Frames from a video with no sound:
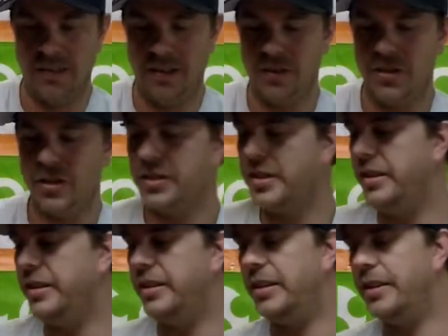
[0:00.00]
Now just
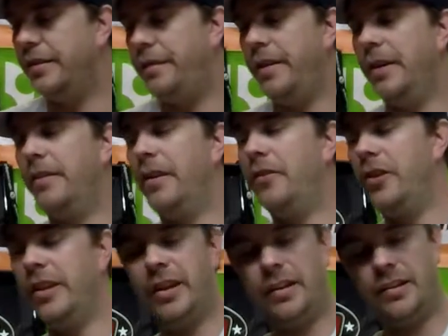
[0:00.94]
the fit of
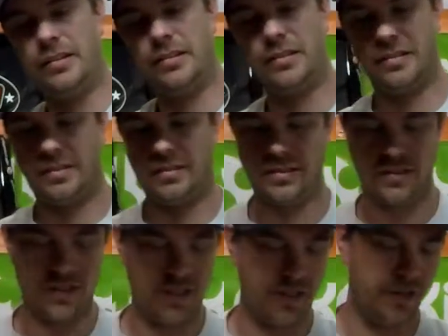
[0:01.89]
everything,
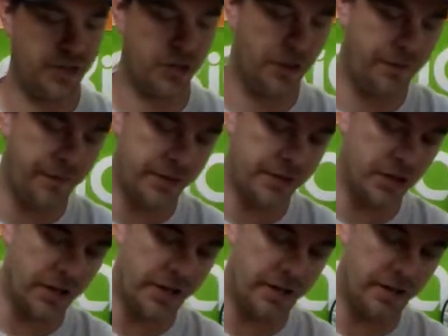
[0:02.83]
see how this hood fits
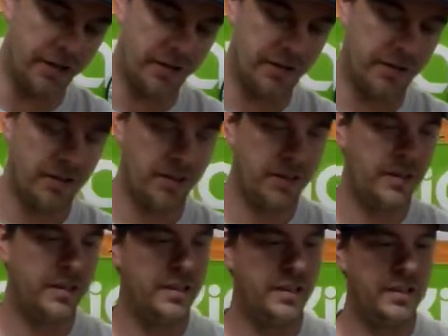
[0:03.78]
on here,
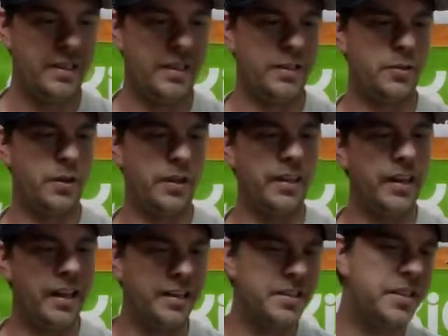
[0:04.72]
is really
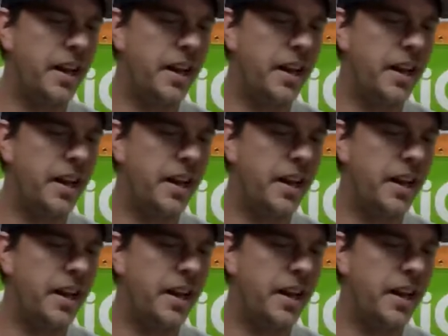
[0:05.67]
nice.